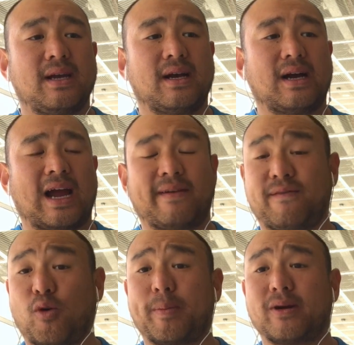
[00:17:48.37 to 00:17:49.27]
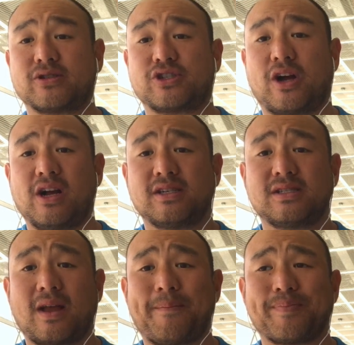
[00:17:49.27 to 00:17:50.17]
I had 4 pairs of
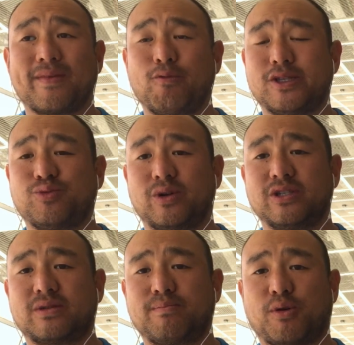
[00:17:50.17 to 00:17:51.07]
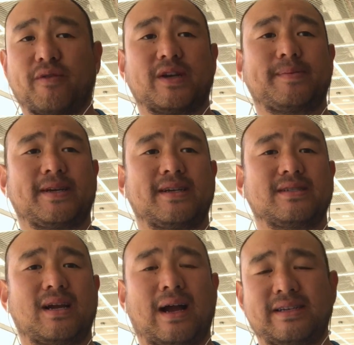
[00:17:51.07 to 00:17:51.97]
socks, which was perfect
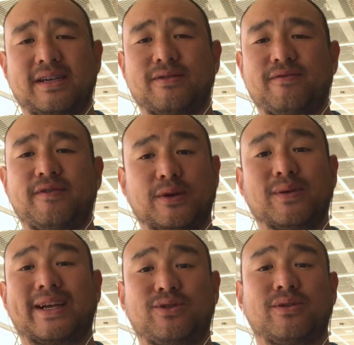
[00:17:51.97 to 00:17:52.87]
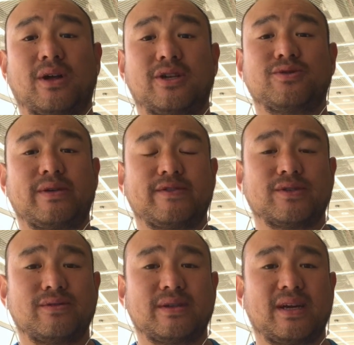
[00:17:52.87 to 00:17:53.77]
because I didn't feel like doing laundry every
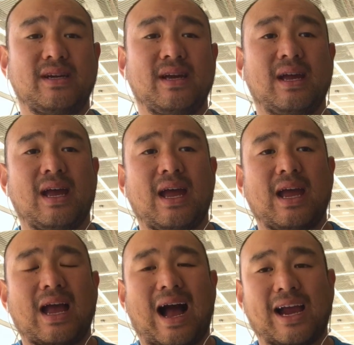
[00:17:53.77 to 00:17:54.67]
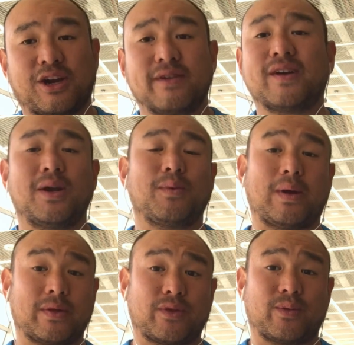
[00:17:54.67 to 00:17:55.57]
single day. I could have gotten away
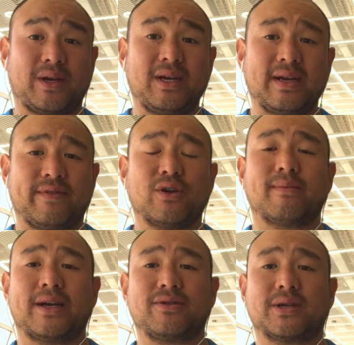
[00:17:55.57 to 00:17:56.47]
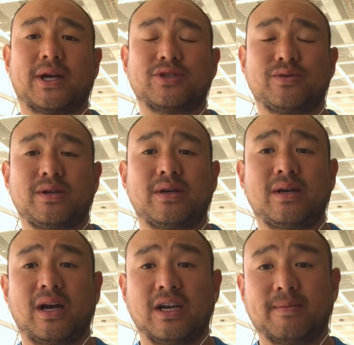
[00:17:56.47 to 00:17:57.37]
with 3 if you don't mind doing laundry
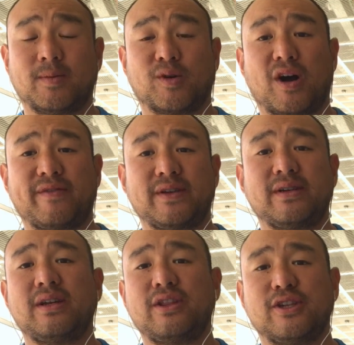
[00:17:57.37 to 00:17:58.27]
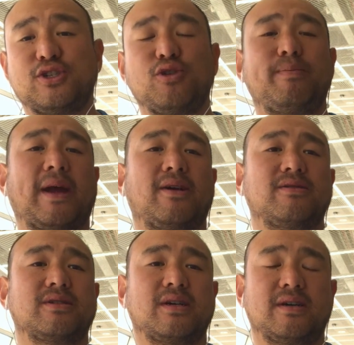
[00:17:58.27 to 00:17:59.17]
a little bit more often. The 2
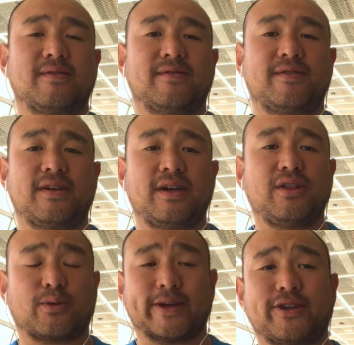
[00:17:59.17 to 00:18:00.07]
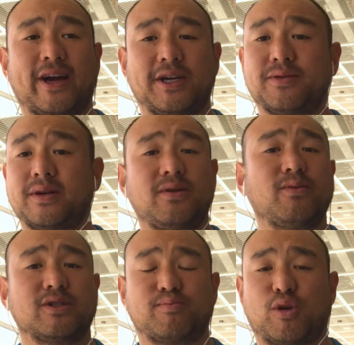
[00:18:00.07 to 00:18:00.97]
pairs of the dry underwear
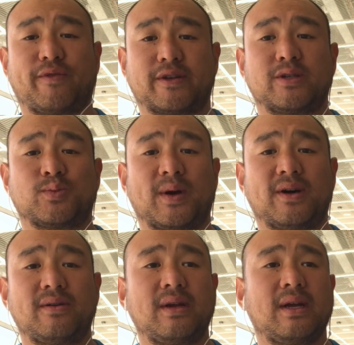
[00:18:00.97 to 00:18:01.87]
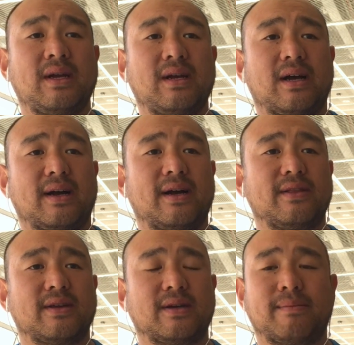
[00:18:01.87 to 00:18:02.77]
was perfect as well.
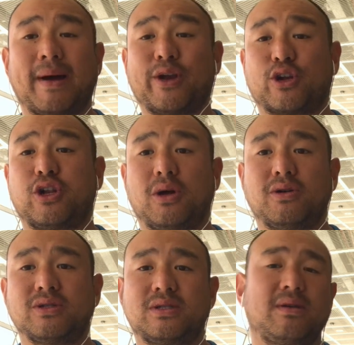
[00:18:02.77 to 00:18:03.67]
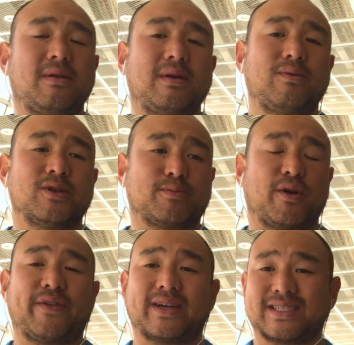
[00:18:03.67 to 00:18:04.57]
The amount of clothes was
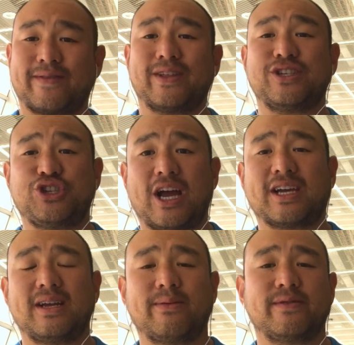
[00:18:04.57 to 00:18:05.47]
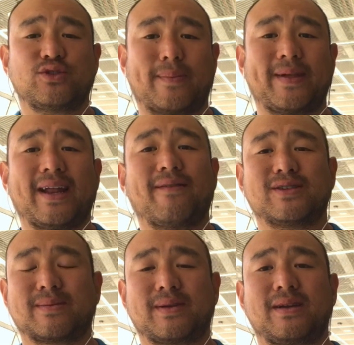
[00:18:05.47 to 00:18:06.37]
perfect, except for that jacket. I would have swapped that out for
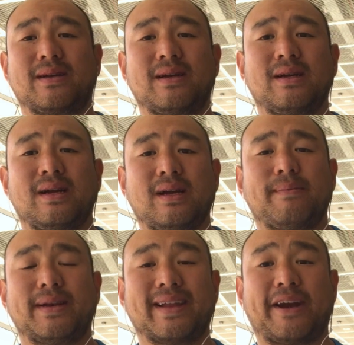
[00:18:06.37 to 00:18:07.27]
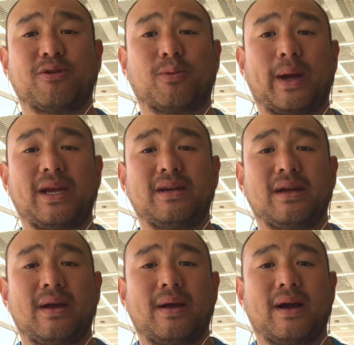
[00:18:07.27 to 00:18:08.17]
something a bit lighter weight,
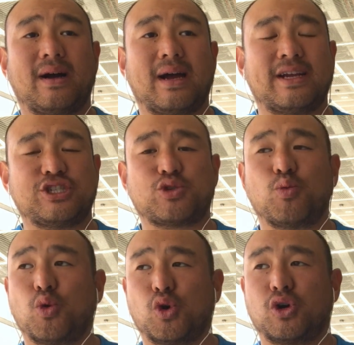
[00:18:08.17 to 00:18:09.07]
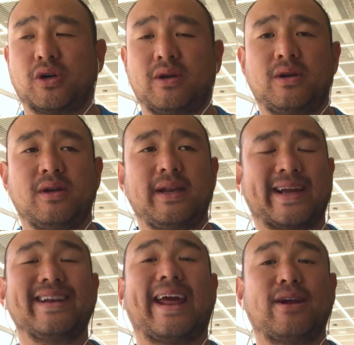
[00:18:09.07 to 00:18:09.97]
and just wore like
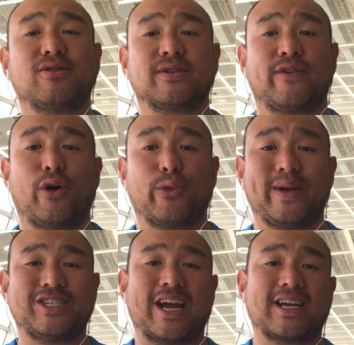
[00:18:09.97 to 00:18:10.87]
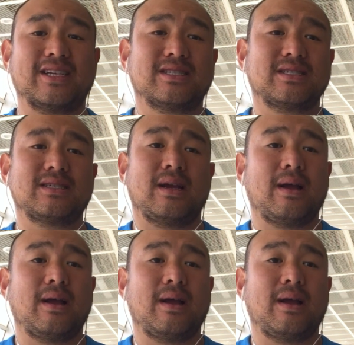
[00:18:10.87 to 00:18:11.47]
layers of all 3 jackets.